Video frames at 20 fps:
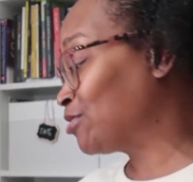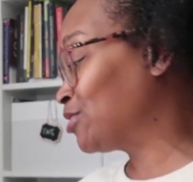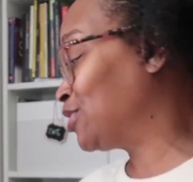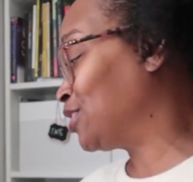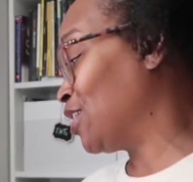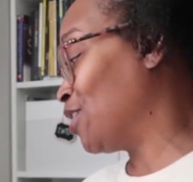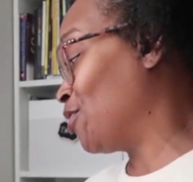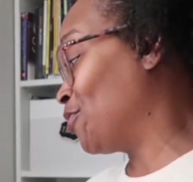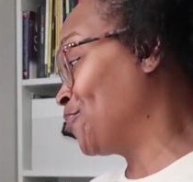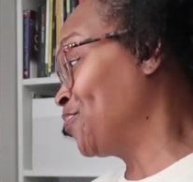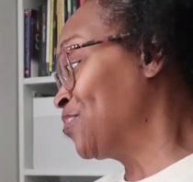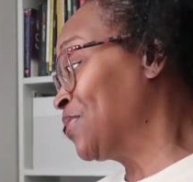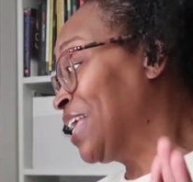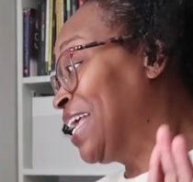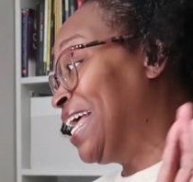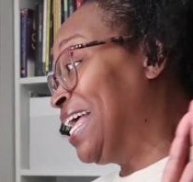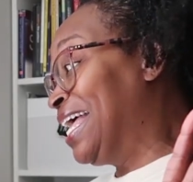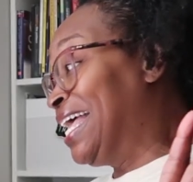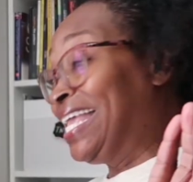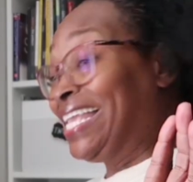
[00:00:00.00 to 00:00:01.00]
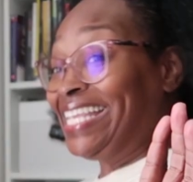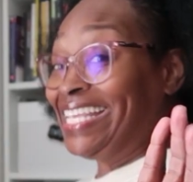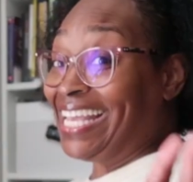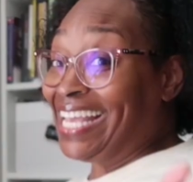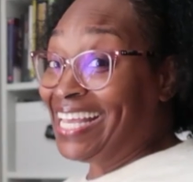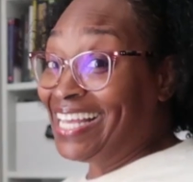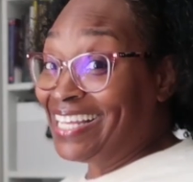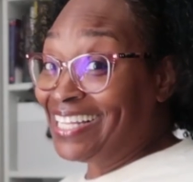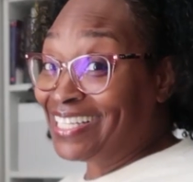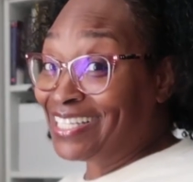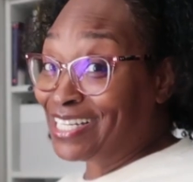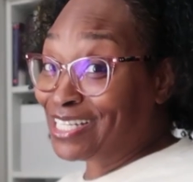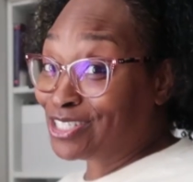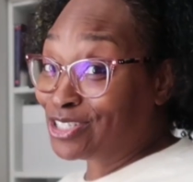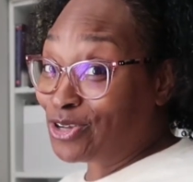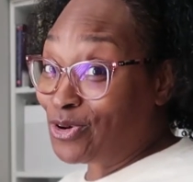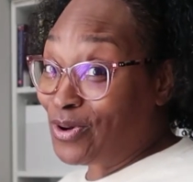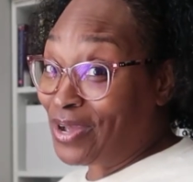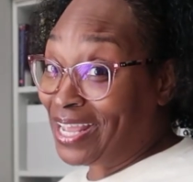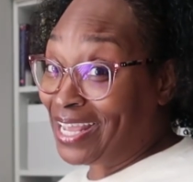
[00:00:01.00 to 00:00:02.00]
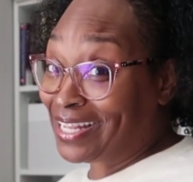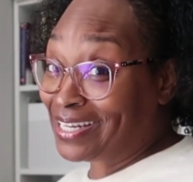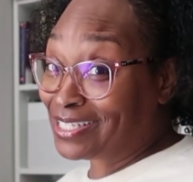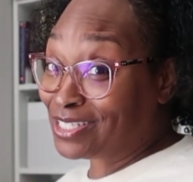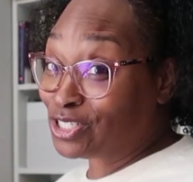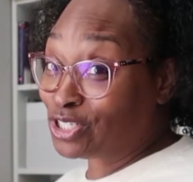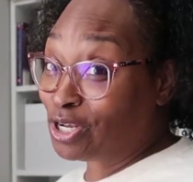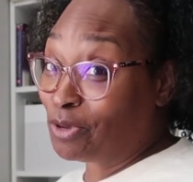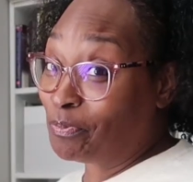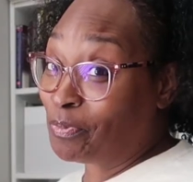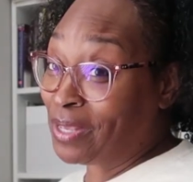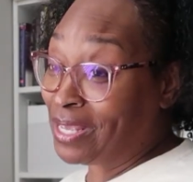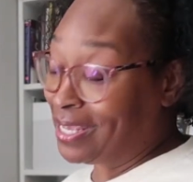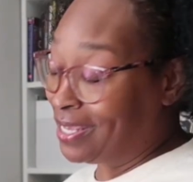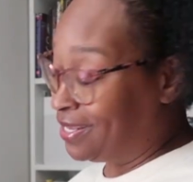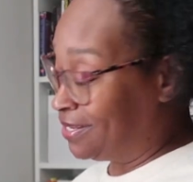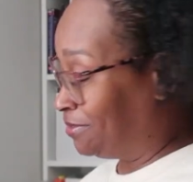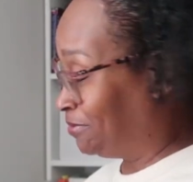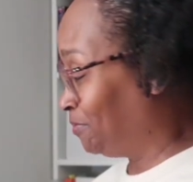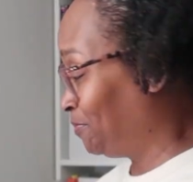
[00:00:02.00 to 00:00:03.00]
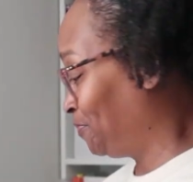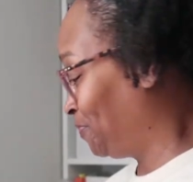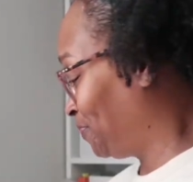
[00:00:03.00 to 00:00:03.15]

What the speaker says: So yeah, let's go ahead and jump in.